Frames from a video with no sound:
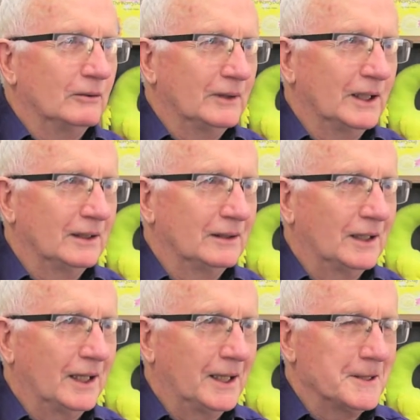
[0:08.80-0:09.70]

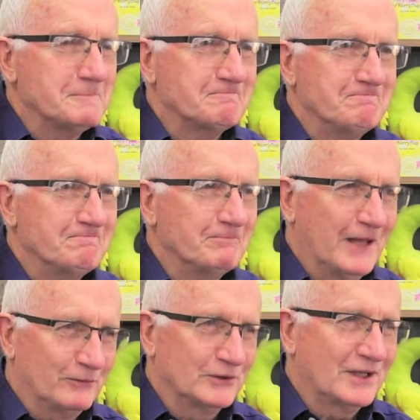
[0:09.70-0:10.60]
Well,
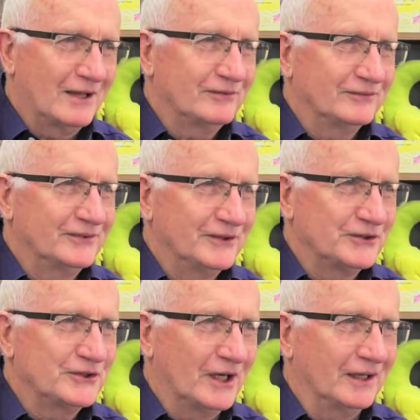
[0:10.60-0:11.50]
that was love at
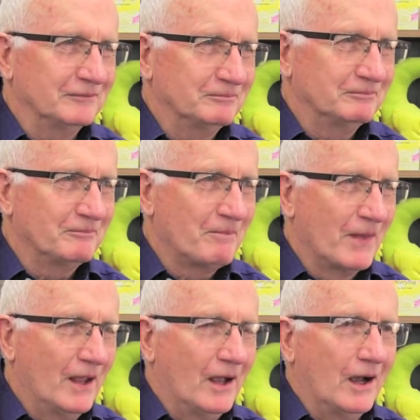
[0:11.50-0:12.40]
first sight.
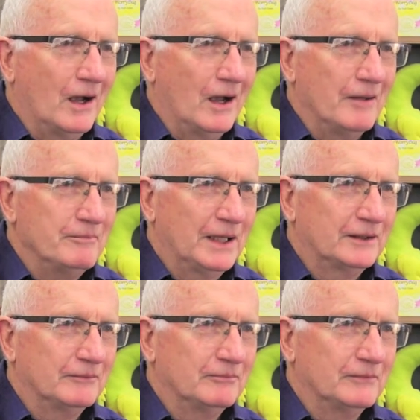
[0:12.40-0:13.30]
I
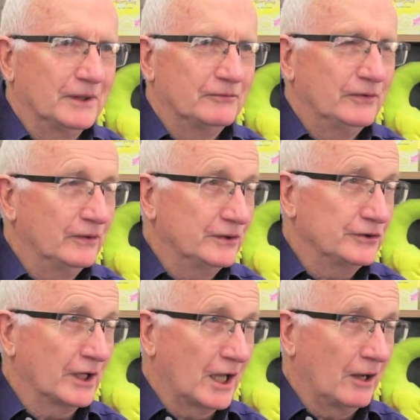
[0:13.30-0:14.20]
met them a few
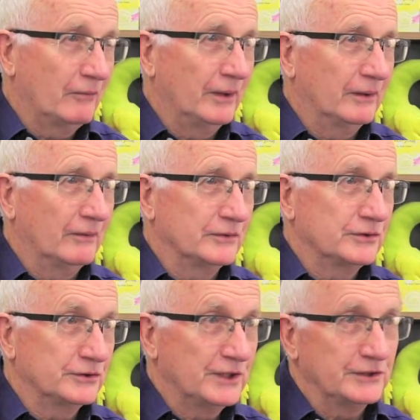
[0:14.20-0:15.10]
years ago when I
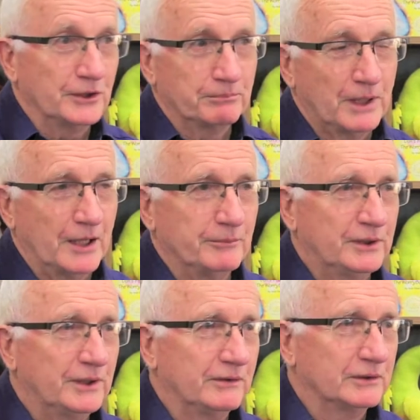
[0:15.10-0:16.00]
was assessing play
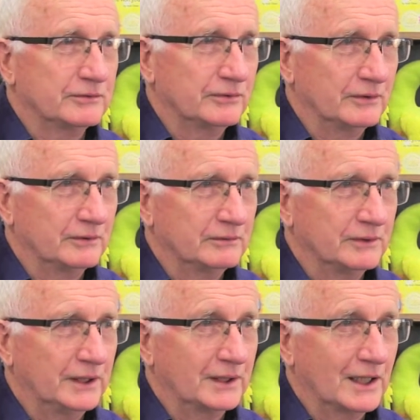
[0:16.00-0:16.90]
materials for
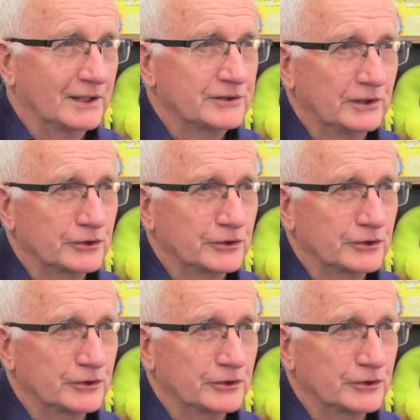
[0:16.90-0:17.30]
educational